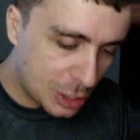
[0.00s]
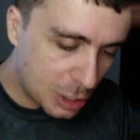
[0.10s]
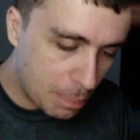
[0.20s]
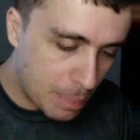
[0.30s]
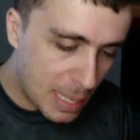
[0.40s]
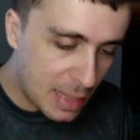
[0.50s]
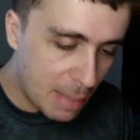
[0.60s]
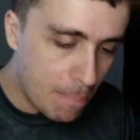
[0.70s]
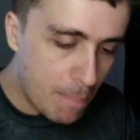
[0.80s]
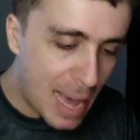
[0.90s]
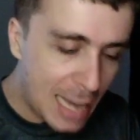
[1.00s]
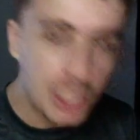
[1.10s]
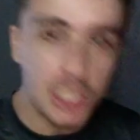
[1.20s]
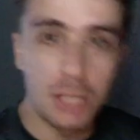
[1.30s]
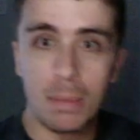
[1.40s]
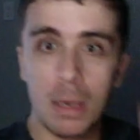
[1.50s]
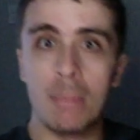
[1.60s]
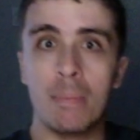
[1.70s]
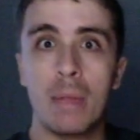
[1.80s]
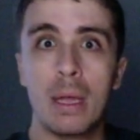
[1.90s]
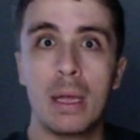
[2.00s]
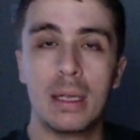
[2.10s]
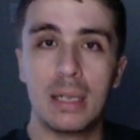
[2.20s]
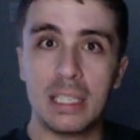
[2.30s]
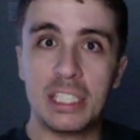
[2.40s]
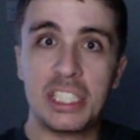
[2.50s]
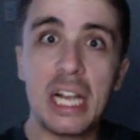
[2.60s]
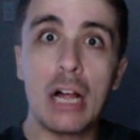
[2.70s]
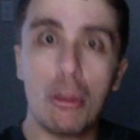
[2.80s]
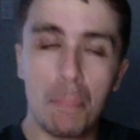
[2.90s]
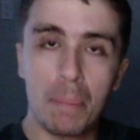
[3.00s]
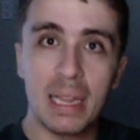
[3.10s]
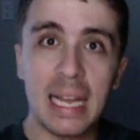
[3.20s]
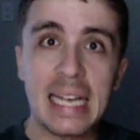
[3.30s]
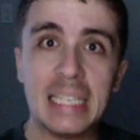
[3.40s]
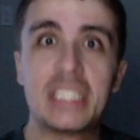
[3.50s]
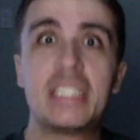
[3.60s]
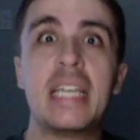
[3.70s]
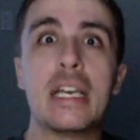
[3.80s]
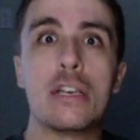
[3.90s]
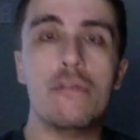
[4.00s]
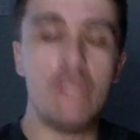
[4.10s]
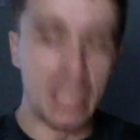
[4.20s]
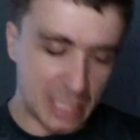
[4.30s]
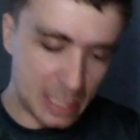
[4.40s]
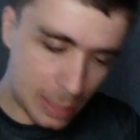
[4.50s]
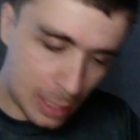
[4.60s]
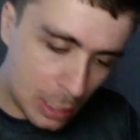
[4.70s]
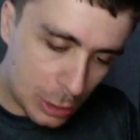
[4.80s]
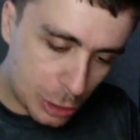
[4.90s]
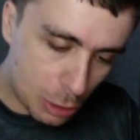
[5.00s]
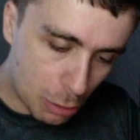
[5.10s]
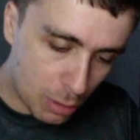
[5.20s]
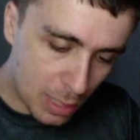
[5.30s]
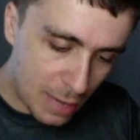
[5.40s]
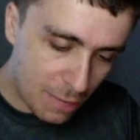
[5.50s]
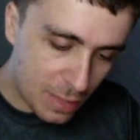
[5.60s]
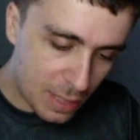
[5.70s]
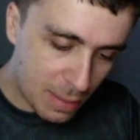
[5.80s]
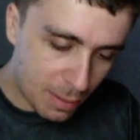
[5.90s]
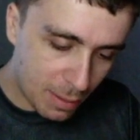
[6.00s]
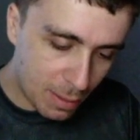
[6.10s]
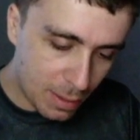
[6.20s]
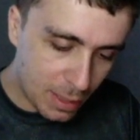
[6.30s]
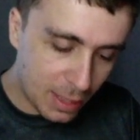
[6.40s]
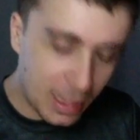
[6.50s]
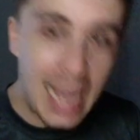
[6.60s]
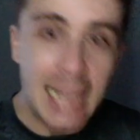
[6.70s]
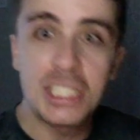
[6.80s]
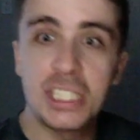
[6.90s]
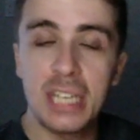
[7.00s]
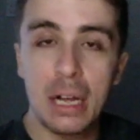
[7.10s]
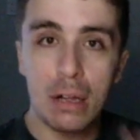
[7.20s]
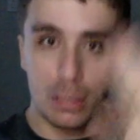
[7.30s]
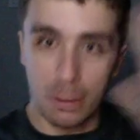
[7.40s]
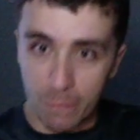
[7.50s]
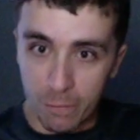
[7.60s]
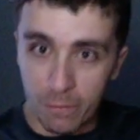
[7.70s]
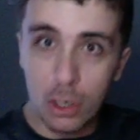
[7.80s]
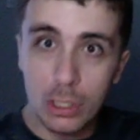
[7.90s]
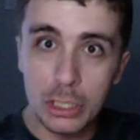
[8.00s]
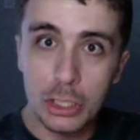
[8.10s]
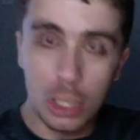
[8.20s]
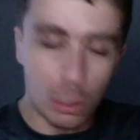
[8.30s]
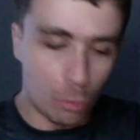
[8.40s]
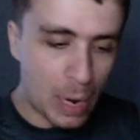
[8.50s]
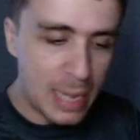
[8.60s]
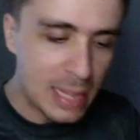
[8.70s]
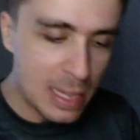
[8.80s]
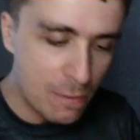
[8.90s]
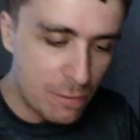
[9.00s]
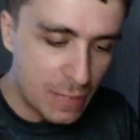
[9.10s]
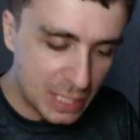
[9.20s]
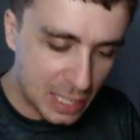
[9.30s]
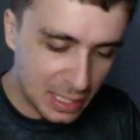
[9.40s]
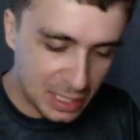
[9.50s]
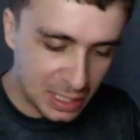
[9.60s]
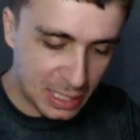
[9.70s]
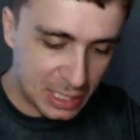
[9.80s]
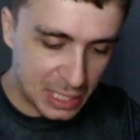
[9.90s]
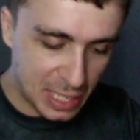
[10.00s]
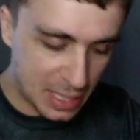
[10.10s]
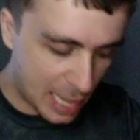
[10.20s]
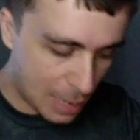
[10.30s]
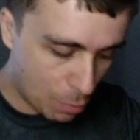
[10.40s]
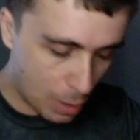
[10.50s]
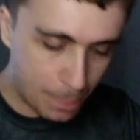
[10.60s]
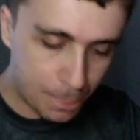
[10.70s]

be the maximum cell place that you visit. So if the the last cell to, furthest to the right that you visit is let's say that one,